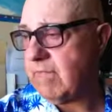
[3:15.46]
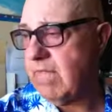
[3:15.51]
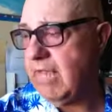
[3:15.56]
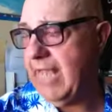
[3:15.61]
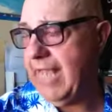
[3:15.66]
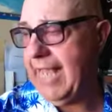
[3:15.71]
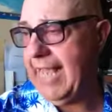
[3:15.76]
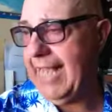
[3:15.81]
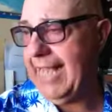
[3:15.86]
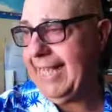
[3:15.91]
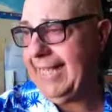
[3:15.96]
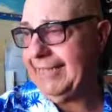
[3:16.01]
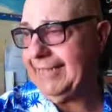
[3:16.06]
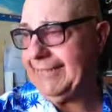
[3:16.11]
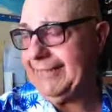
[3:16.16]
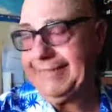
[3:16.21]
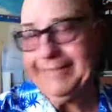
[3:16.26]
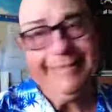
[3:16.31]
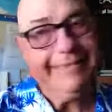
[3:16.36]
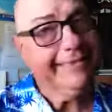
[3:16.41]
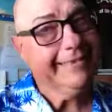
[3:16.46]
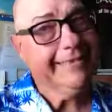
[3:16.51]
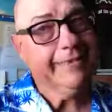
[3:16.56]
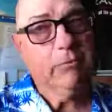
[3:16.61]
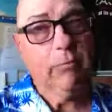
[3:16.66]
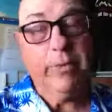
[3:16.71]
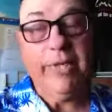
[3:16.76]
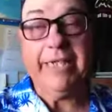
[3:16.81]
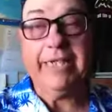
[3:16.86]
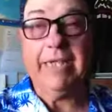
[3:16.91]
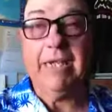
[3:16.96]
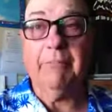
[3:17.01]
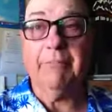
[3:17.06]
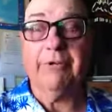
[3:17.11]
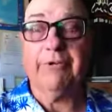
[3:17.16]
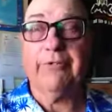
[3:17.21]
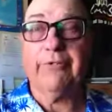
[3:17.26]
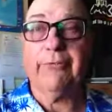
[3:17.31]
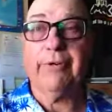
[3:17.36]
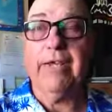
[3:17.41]
week
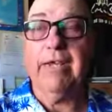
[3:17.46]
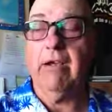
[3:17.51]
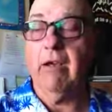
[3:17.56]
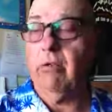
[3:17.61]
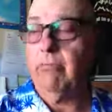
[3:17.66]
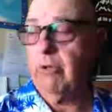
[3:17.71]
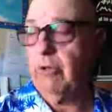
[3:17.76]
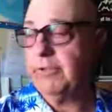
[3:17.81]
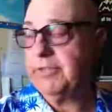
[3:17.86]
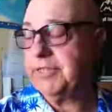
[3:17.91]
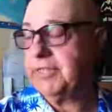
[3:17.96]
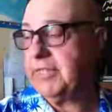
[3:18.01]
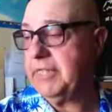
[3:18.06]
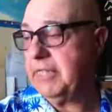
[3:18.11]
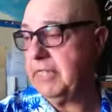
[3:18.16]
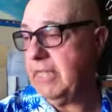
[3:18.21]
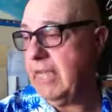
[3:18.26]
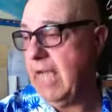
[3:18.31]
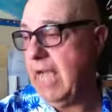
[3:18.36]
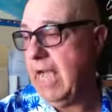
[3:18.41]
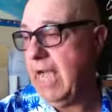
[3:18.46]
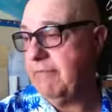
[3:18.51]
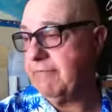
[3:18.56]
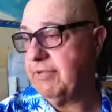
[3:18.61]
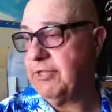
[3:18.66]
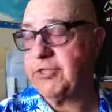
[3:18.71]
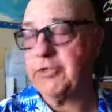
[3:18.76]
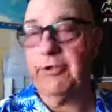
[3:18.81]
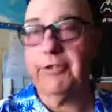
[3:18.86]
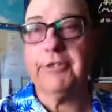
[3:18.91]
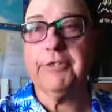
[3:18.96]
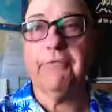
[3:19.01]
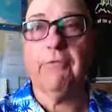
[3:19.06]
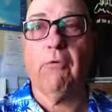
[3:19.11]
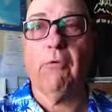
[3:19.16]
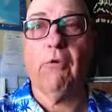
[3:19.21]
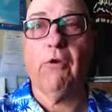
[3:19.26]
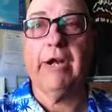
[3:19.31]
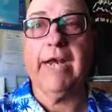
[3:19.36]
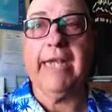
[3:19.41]
number three almost, of the search
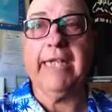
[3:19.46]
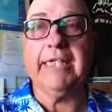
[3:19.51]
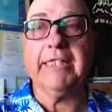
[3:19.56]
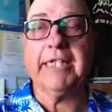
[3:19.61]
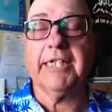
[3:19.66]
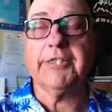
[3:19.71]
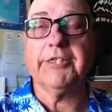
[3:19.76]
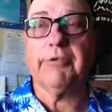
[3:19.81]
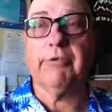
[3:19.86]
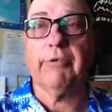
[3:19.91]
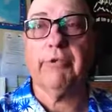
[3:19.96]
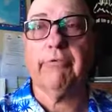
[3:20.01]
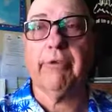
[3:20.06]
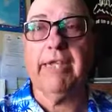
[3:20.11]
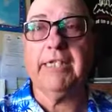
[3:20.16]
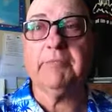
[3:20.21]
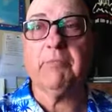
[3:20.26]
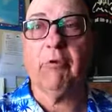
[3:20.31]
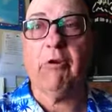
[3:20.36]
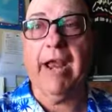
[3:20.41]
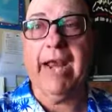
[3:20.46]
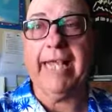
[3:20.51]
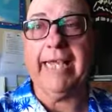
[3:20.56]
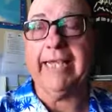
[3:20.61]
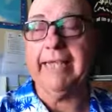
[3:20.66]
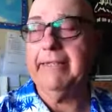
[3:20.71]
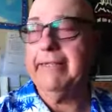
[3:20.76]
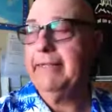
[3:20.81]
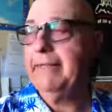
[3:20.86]
for 86-year-old Grace Baranek.